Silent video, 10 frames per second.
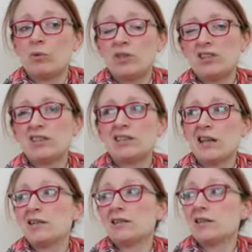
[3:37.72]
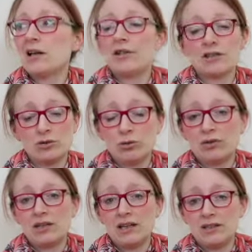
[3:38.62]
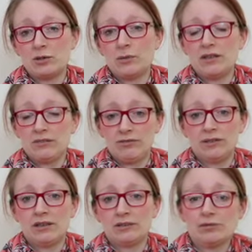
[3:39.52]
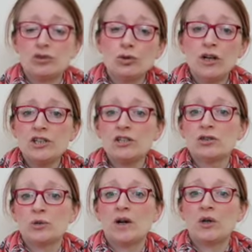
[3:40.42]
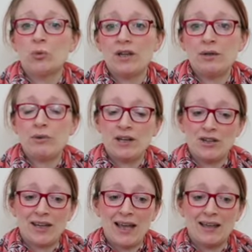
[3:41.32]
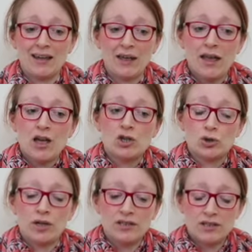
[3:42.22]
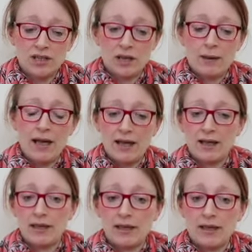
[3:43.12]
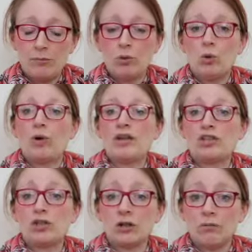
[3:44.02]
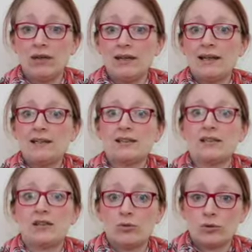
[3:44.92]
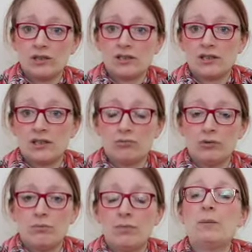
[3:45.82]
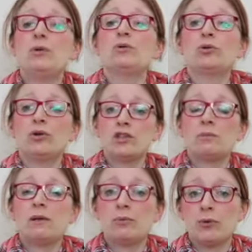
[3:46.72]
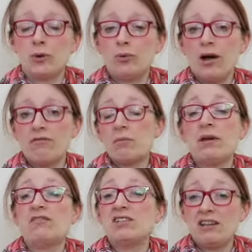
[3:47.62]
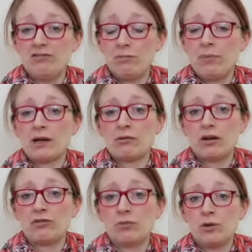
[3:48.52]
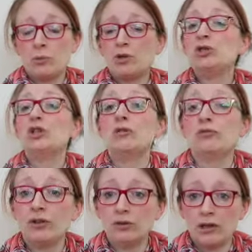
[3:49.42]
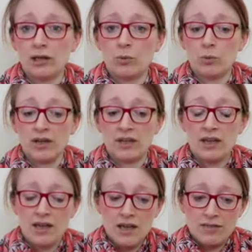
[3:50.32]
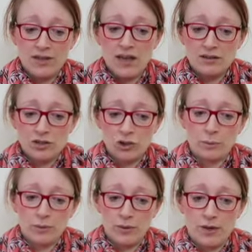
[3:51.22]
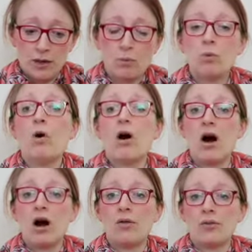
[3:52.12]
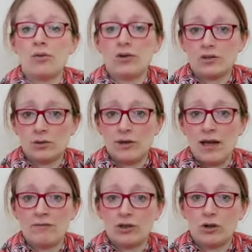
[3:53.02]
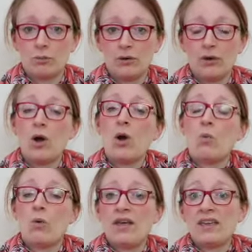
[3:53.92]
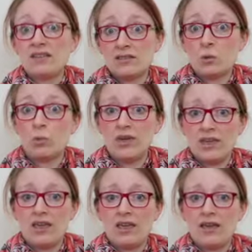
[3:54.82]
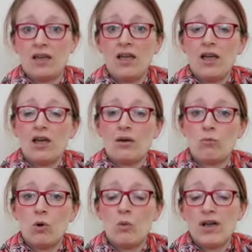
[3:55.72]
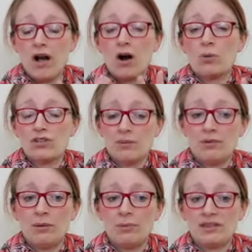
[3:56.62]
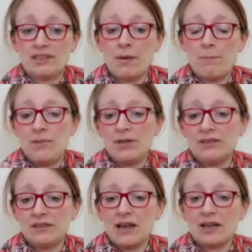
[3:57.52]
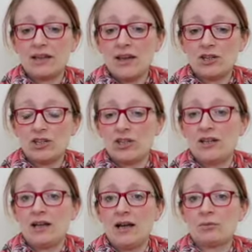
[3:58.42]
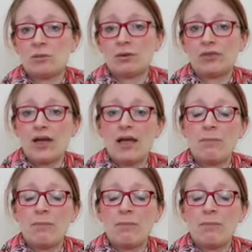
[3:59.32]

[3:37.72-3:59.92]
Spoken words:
just tend to tell that story a little bit differently. So try to use the word we where you can. Try to think about in what ways you can relate to the audience in the room. Maybe you're talking to people who have a bit of a different background from you and you don't feel like we. Then stop and think, well, what are the things that we have in common? Where is the we here? In what way are we similar? Because again, building that connection, it helps to build that